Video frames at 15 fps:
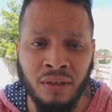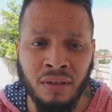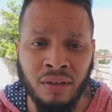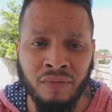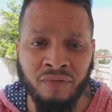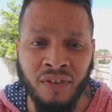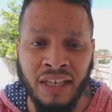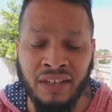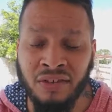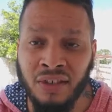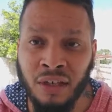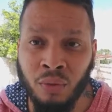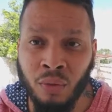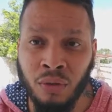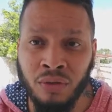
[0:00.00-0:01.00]
uh, faced
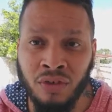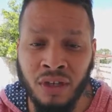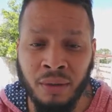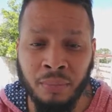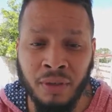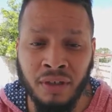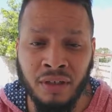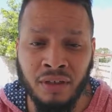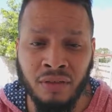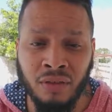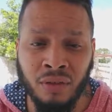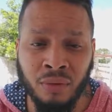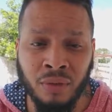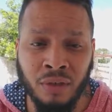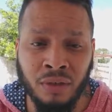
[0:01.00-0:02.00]
a world champion in his
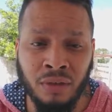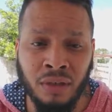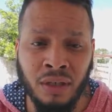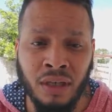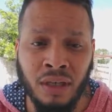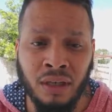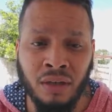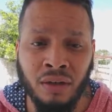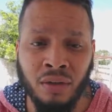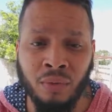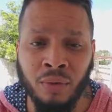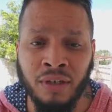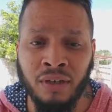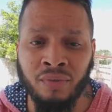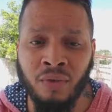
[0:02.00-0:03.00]
career. Uh,
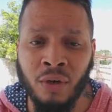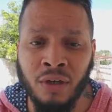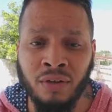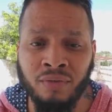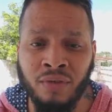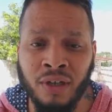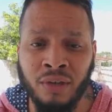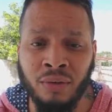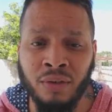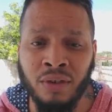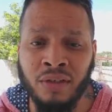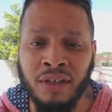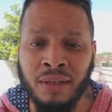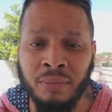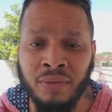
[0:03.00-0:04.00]
when he fought a fighter in the
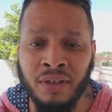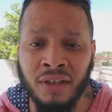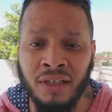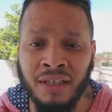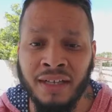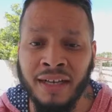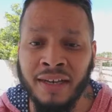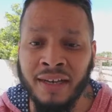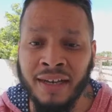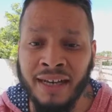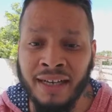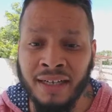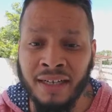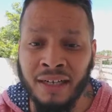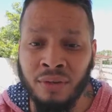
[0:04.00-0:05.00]
top 10, he got
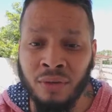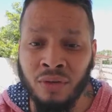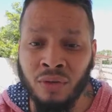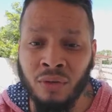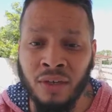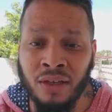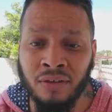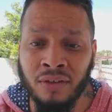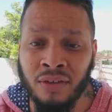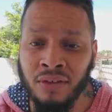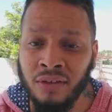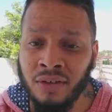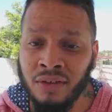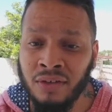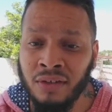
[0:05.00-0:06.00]
knocked out in
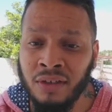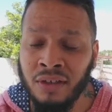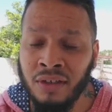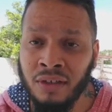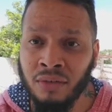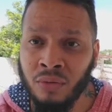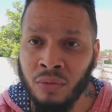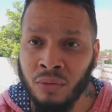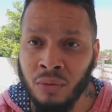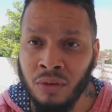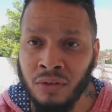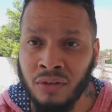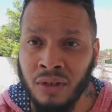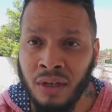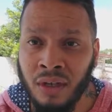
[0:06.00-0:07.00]
2016. This was
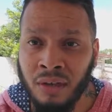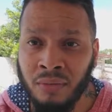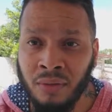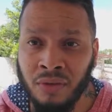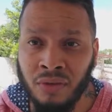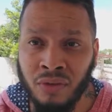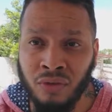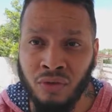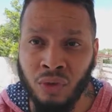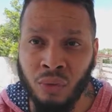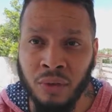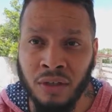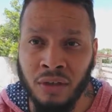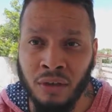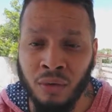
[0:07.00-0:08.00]
versus, versus
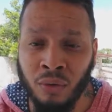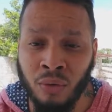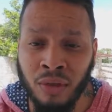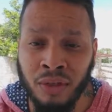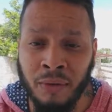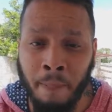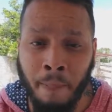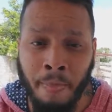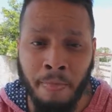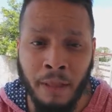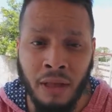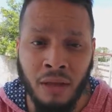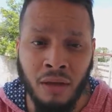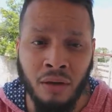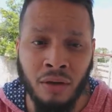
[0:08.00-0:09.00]
Joey Canoy.
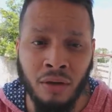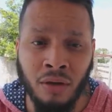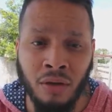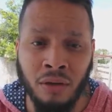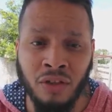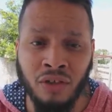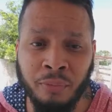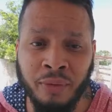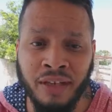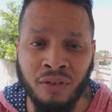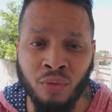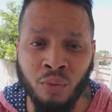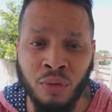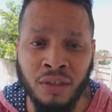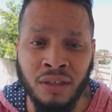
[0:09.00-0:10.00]
Uh,
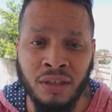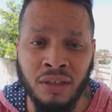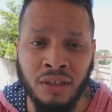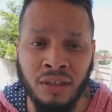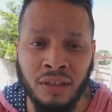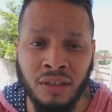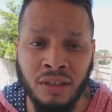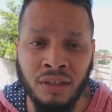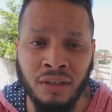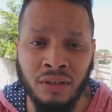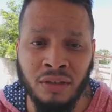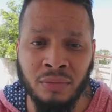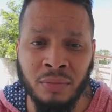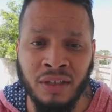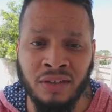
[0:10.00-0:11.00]
best win
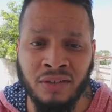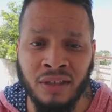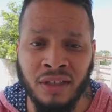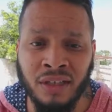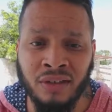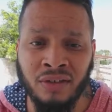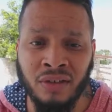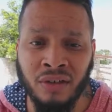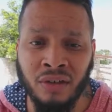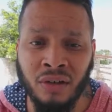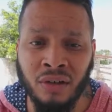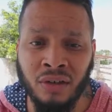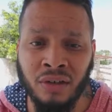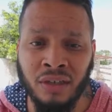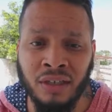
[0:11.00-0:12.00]
um, is against
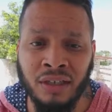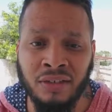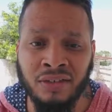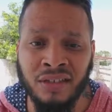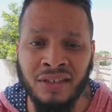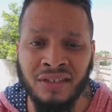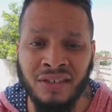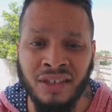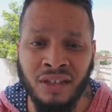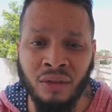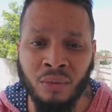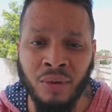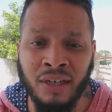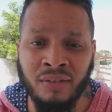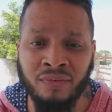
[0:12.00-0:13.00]
currently 16th
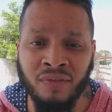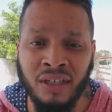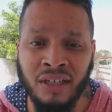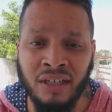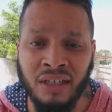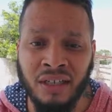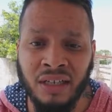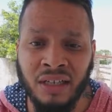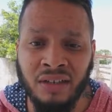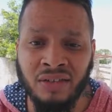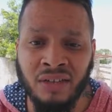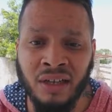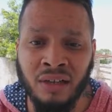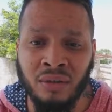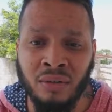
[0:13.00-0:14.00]
ranked Vic
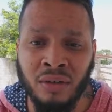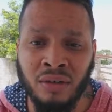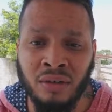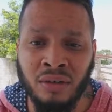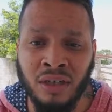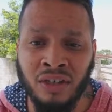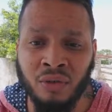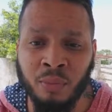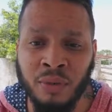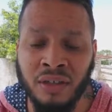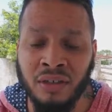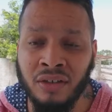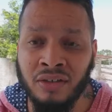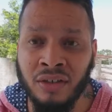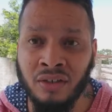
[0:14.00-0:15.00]
Saludar, a
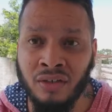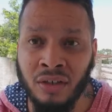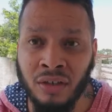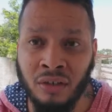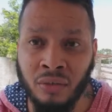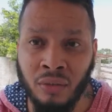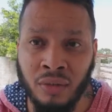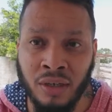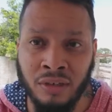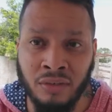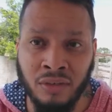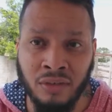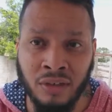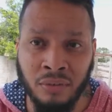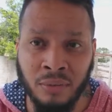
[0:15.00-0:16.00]
split decision in
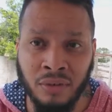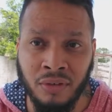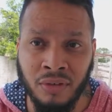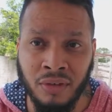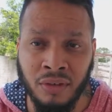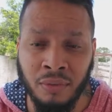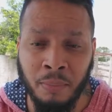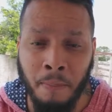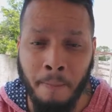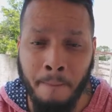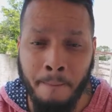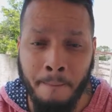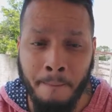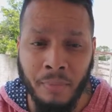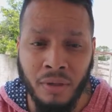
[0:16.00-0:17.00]
2017.
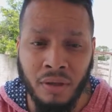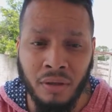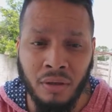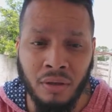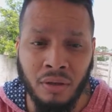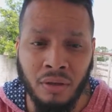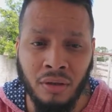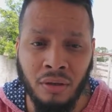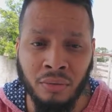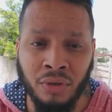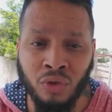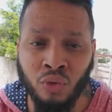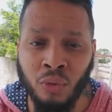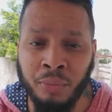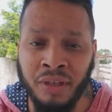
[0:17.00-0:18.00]
Uh,
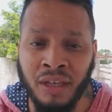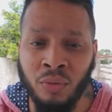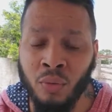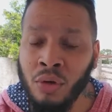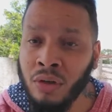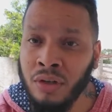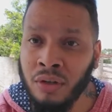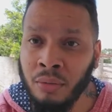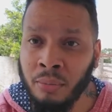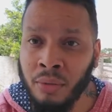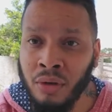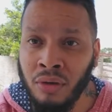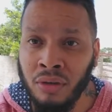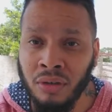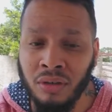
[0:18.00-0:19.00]
this will be a walk in the
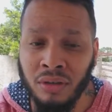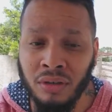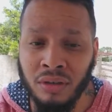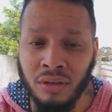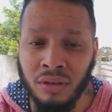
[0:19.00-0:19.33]
park